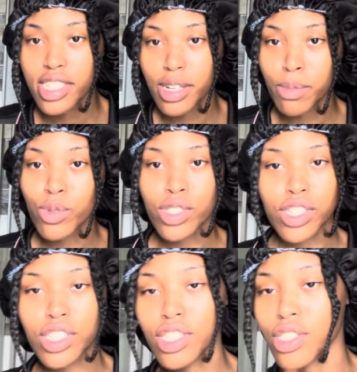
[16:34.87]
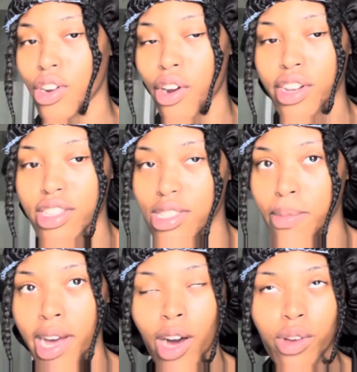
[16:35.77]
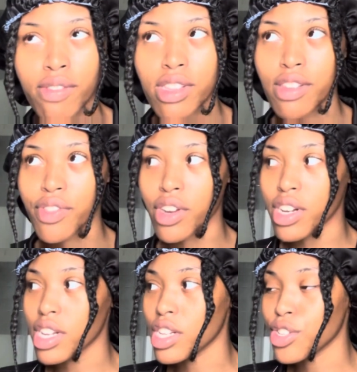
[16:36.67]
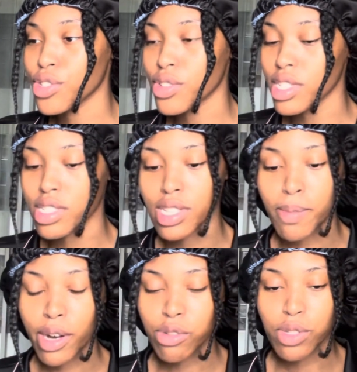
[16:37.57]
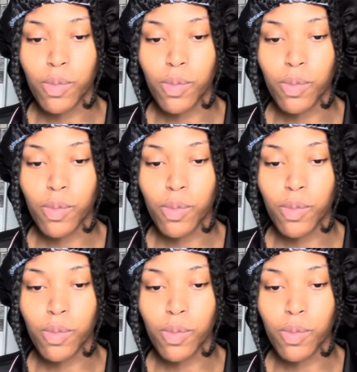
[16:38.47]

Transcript: musicians and artists somehow, even if they're in the industry, somehow, some